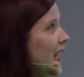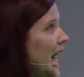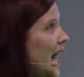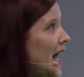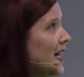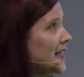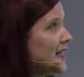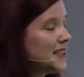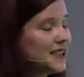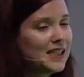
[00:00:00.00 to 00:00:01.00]
And
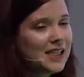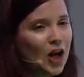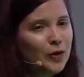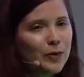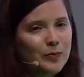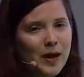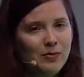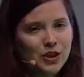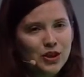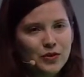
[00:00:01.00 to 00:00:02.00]
it's not what
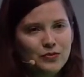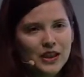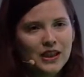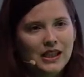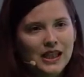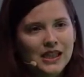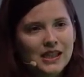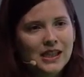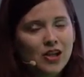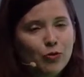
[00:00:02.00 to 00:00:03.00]
publishers really need, and
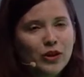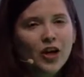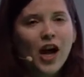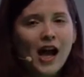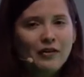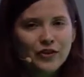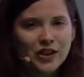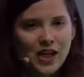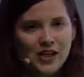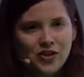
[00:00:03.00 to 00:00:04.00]
it's not what their
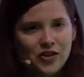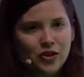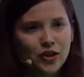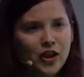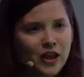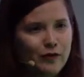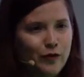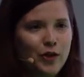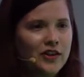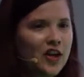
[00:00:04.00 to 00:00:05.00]
advertisers are looking
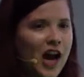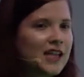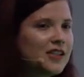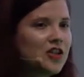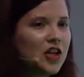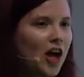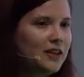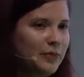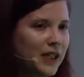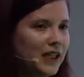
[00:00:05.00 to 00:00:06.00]
for. Their ads are not
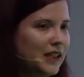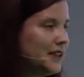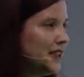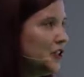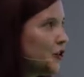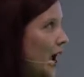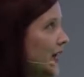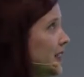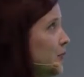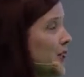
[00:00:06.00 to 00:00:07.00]
being
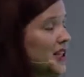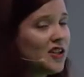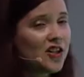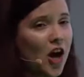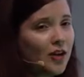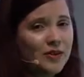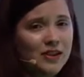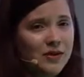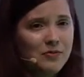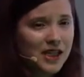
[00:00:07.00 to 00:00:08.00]
interacted with, and they're not
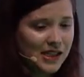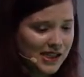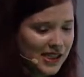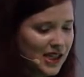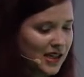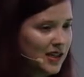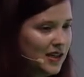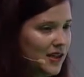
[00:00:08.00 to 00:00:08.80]
even being seen.